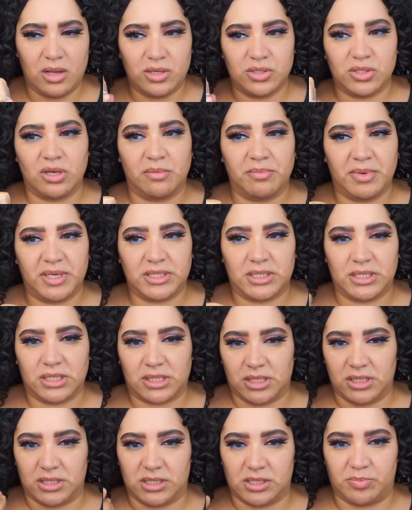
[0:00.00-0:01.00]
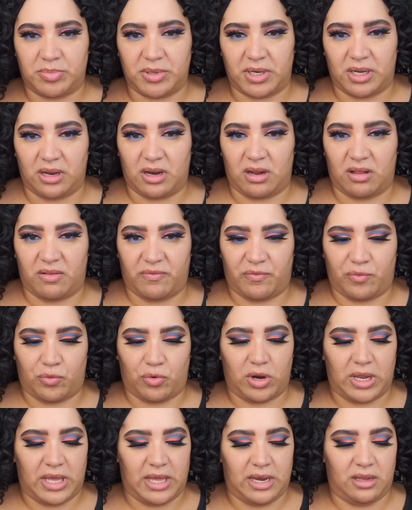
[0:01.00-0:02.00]
So I'm basically just putting it on the
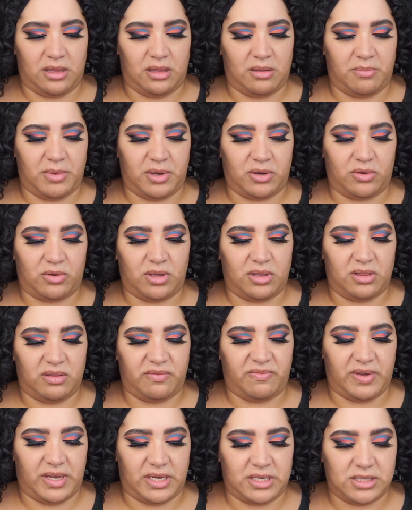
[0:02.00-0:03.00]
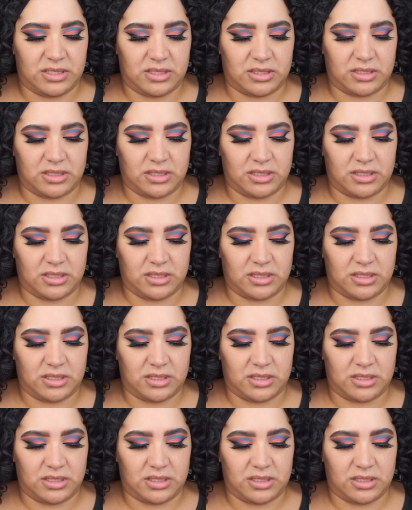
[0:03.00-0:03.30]
forehead in the middle of the face.